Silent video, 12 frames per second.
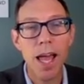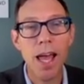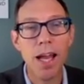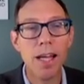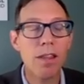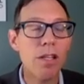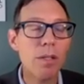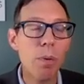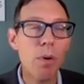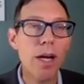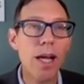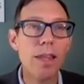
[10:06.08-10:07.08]
And at this
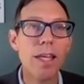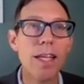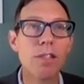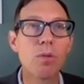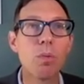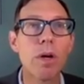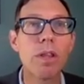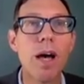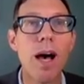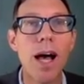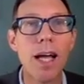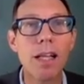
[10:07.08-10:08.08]
point, I think it's worth
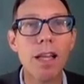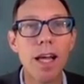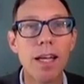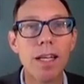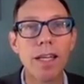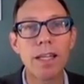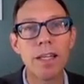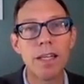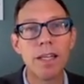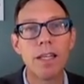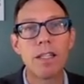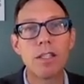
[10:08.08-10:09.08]
highlighting
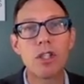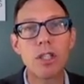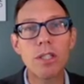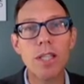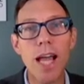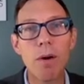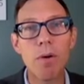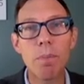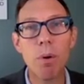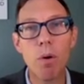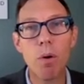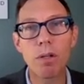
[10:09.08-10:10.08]
just how
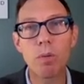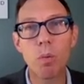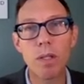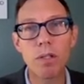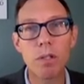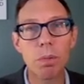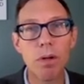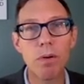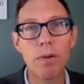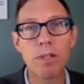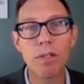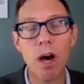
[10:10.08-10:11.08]
important
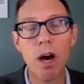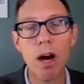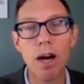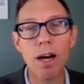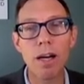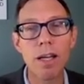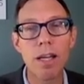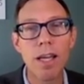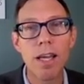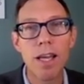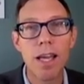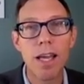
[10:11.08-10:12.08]
whistleblowers are
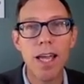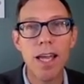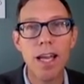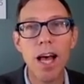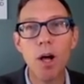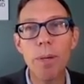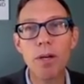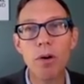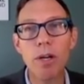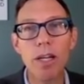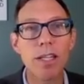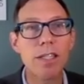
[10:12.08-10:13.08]
in helping
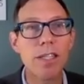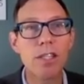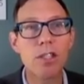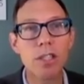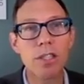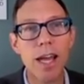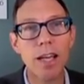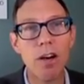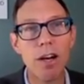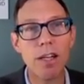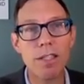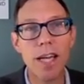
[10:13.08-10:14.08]
organizations
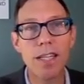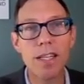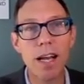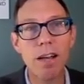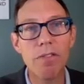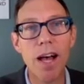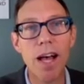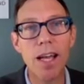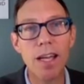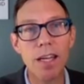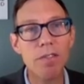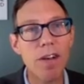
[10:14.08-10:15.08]
like ours
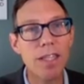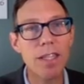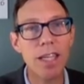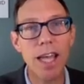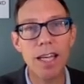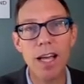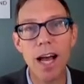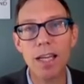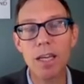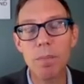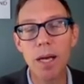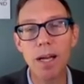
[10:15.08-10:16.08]
identify, investigate,
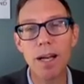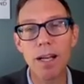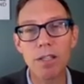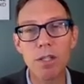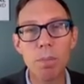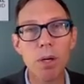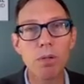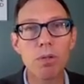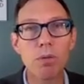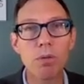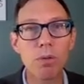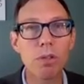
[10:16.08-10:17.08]
document, and
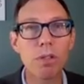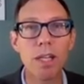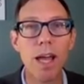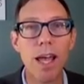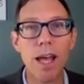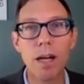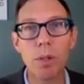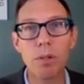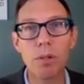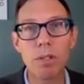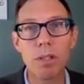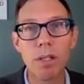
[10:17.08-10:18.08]
expose cruelty to
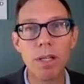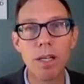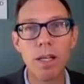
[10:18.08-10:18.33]
animals.